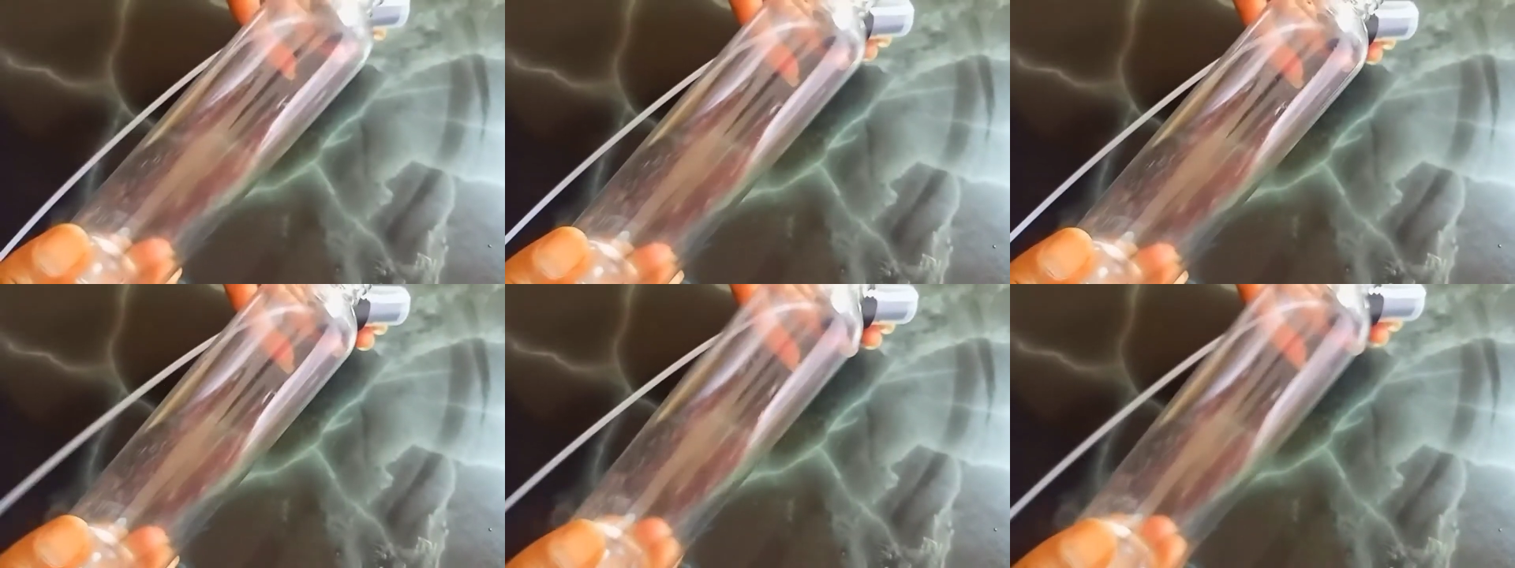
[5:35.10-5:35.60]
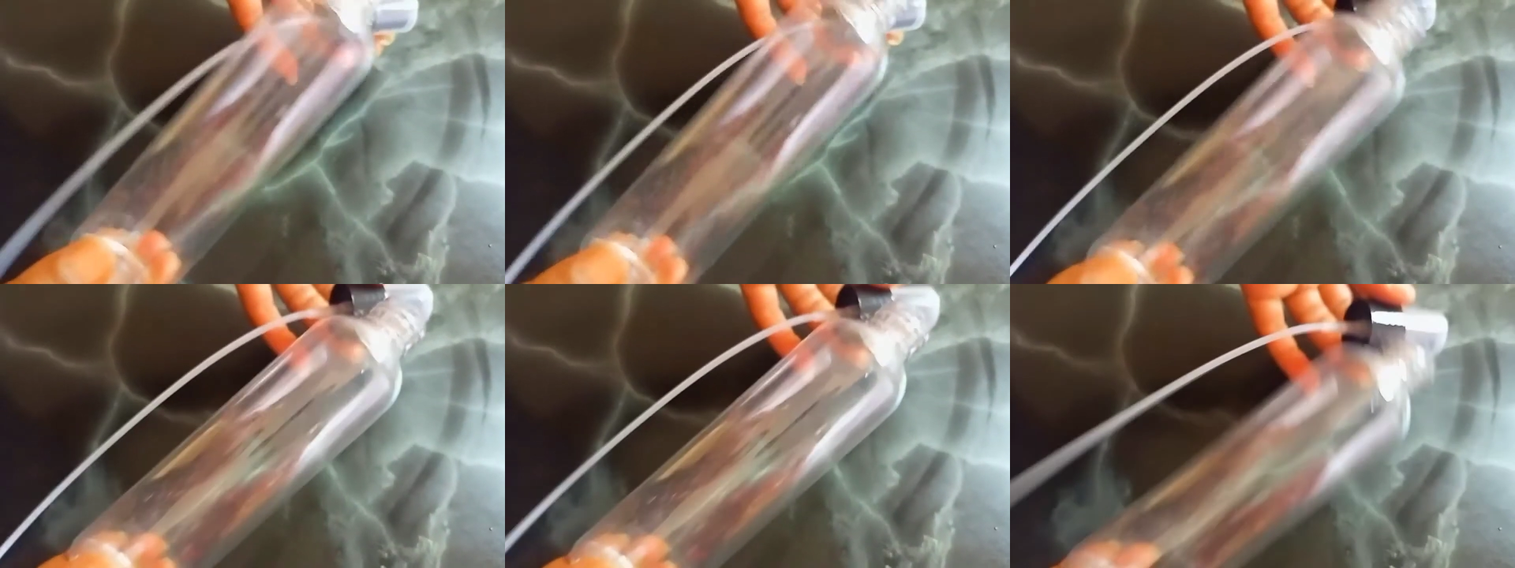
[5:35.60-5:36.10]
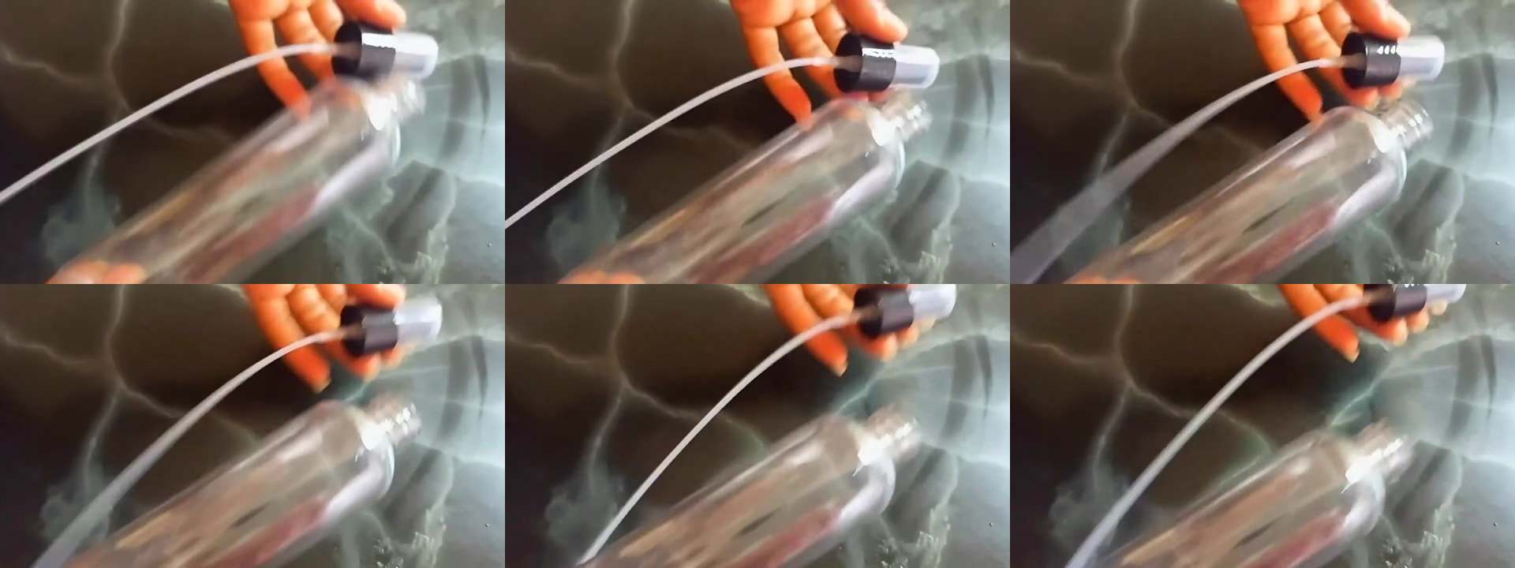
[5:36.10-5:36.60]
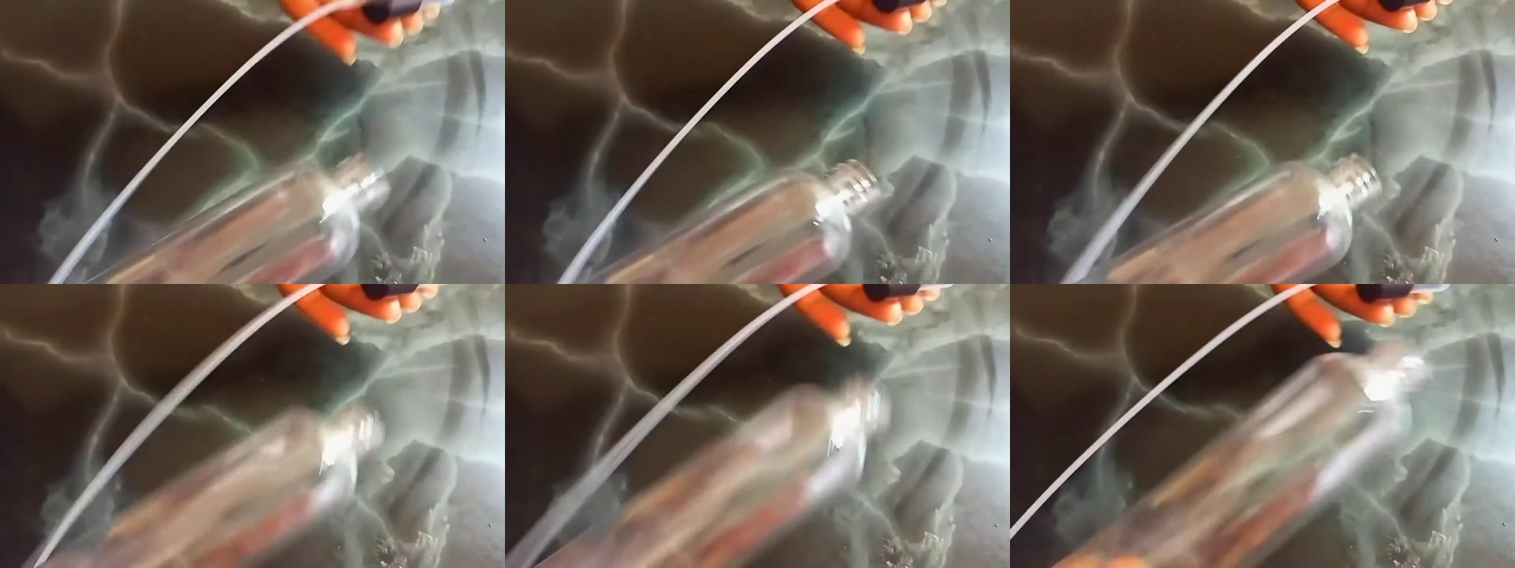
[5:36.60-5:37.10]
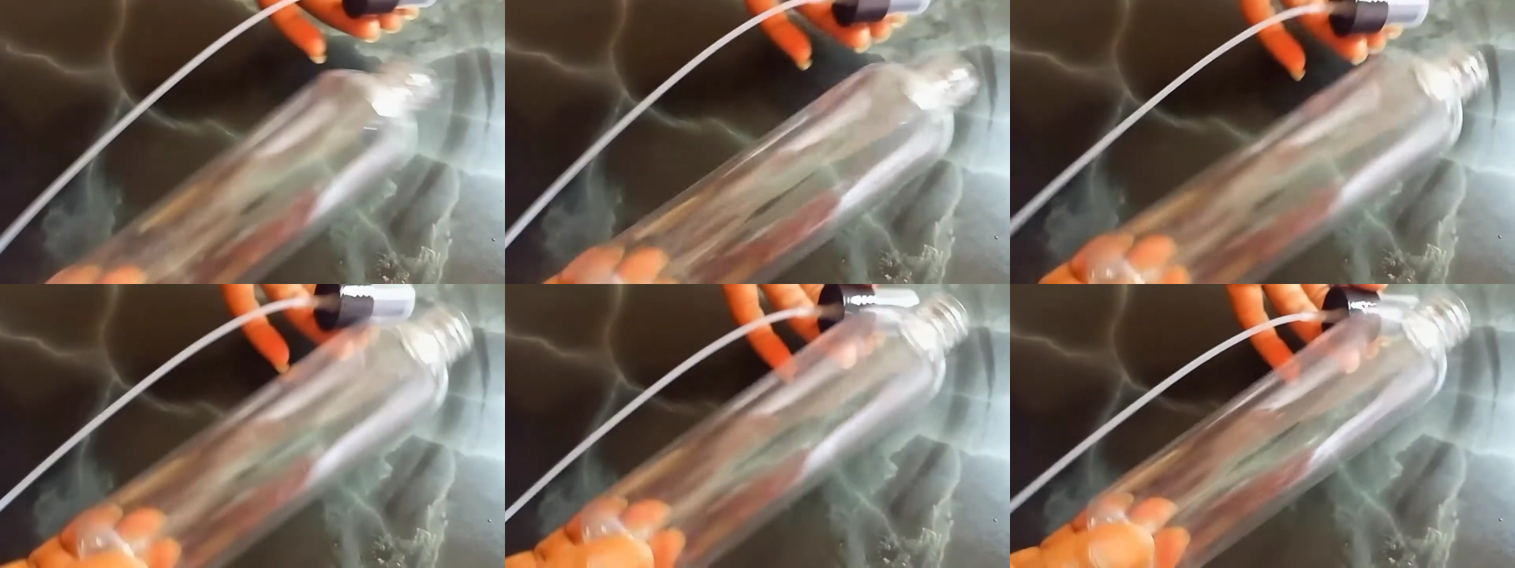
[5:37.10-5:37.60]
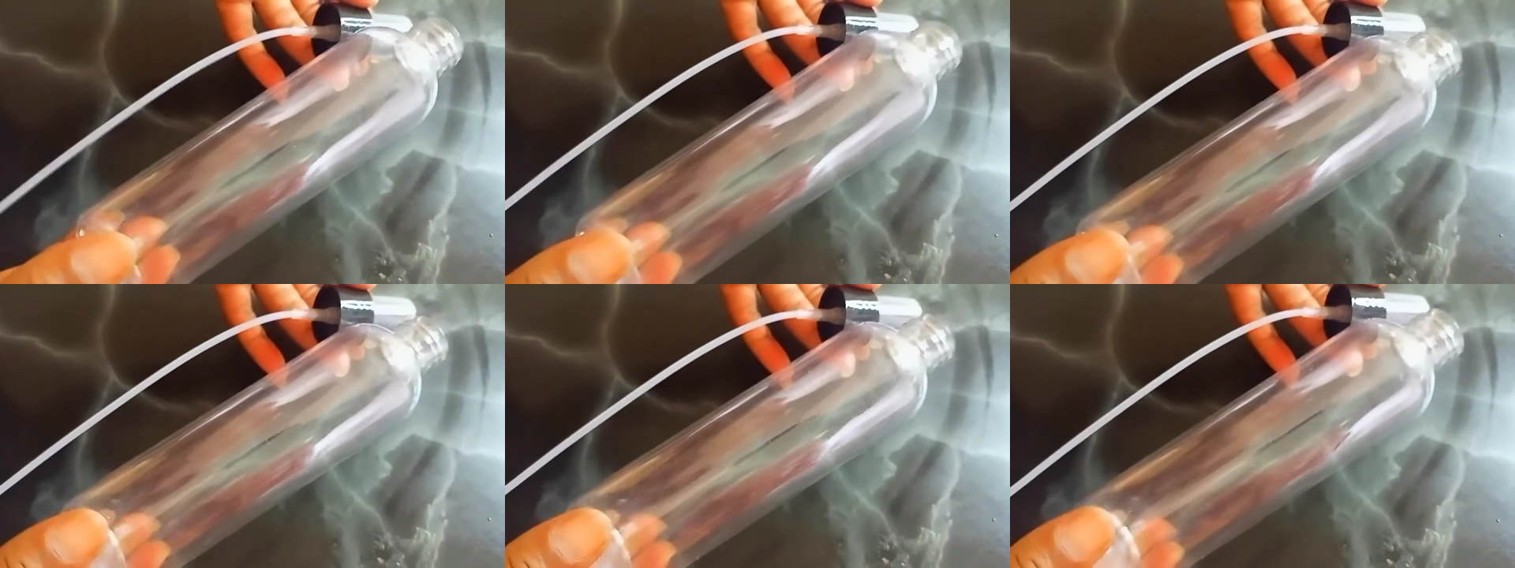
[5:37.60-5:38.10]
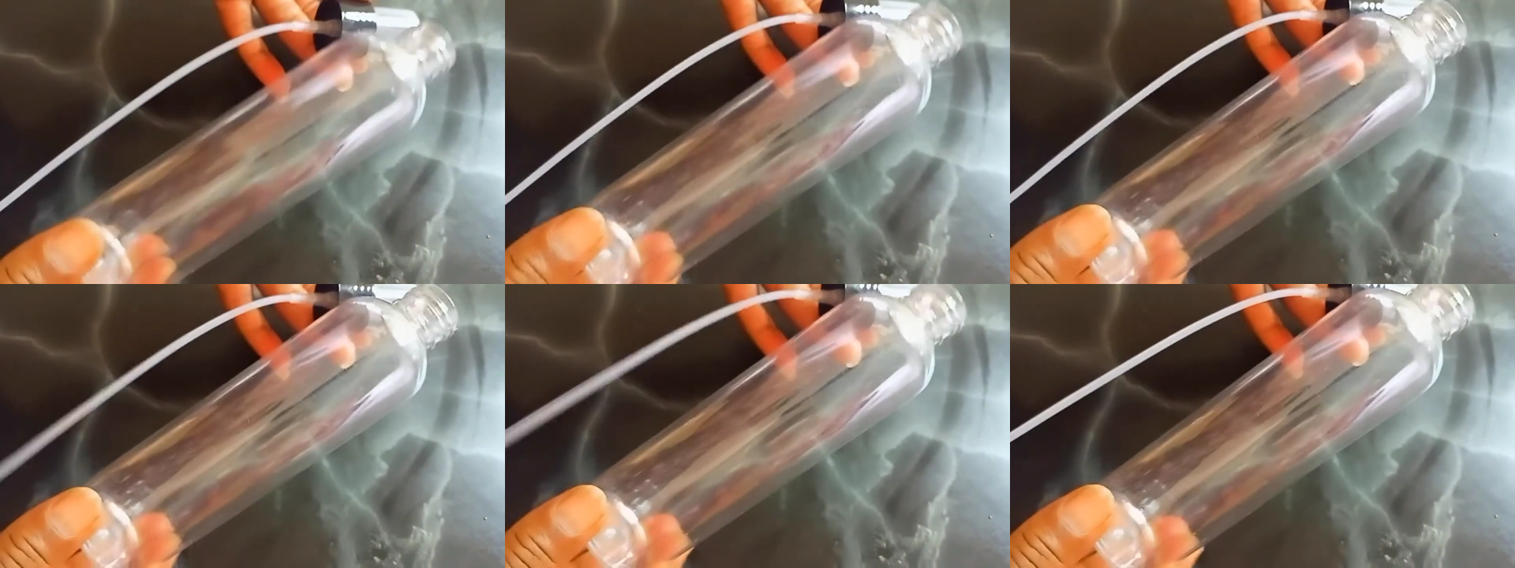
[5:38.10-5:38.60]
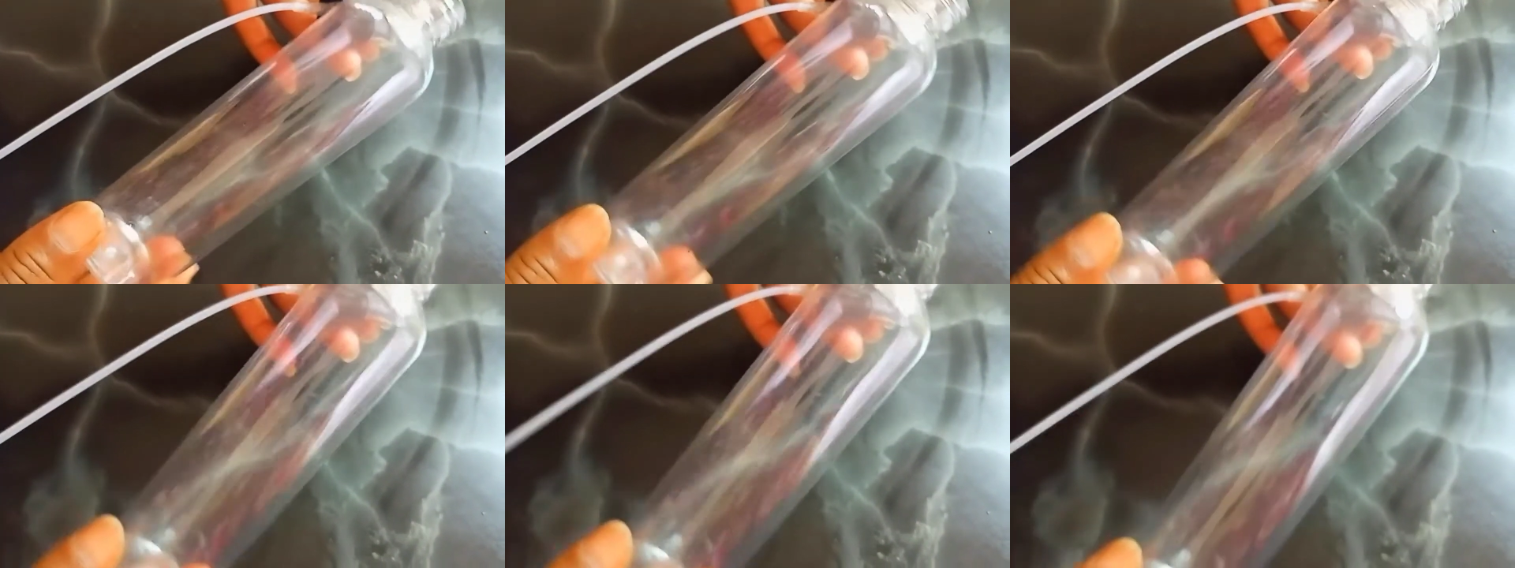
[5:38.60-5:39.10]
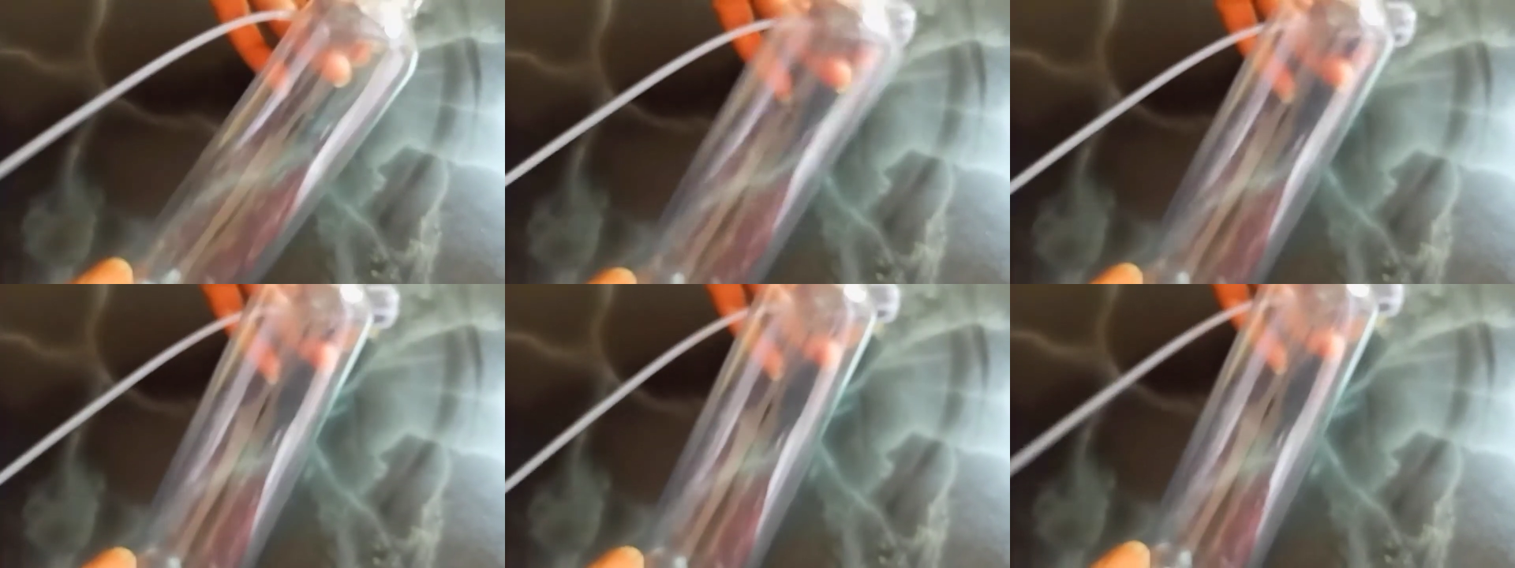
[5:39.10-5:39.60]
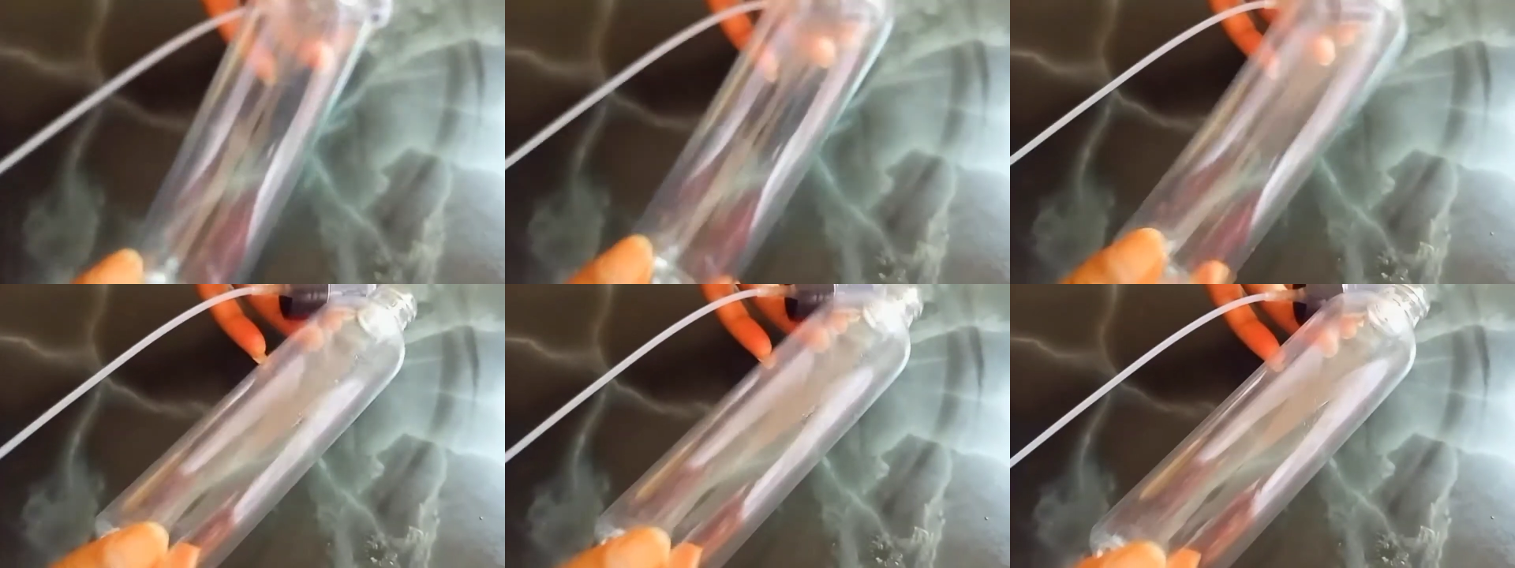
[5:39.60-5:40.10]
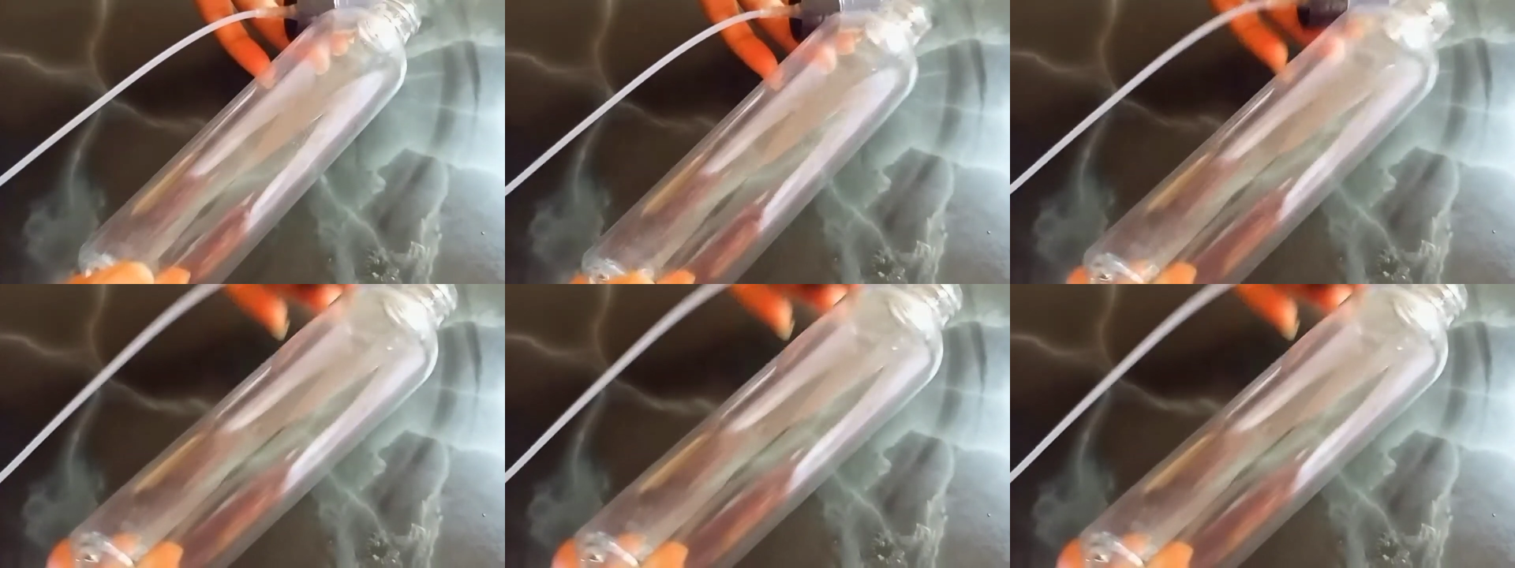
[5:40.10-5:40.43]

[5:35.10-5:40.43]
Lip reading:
Nobody's mouth can be seen.